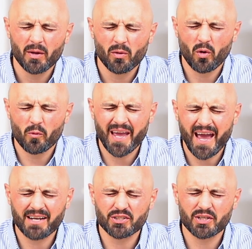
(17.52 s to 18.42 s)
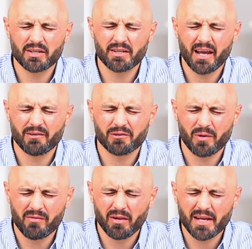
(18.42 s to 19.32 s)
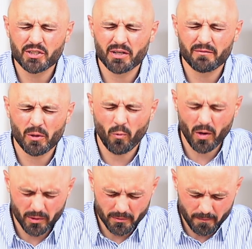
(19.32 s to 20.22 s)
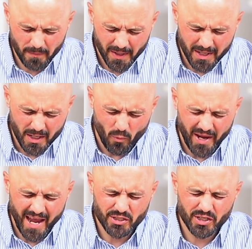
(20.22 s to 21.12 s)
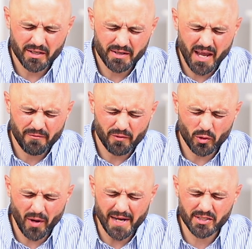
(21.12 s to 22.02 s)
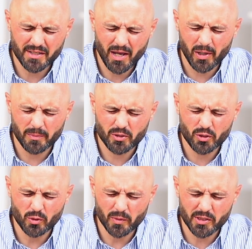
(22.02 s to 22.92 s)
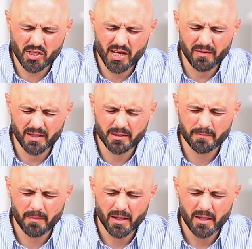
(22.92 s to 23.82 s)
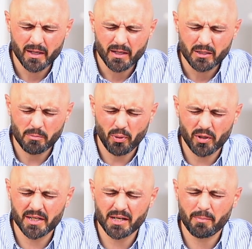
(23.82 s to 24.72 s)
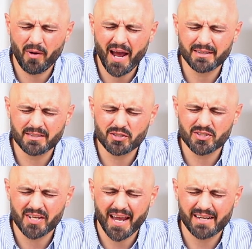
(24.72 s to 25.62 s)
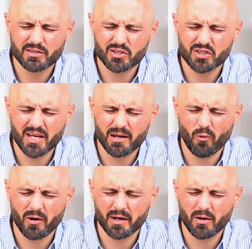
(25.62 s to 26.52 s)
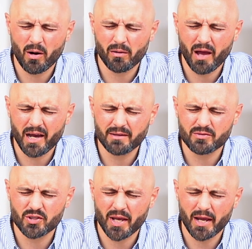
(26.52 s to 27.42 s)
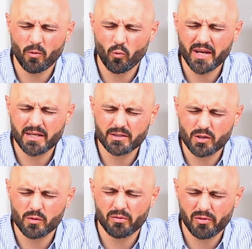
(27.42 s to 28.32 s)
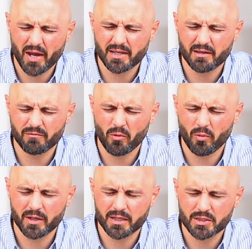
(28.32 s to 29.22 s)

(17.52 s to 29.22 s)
Lord, we ask you today for revelation of your Word. We ask you today for grace and help to receive it, to put it into practice, and to see it work in our lives, and we do thank you for it.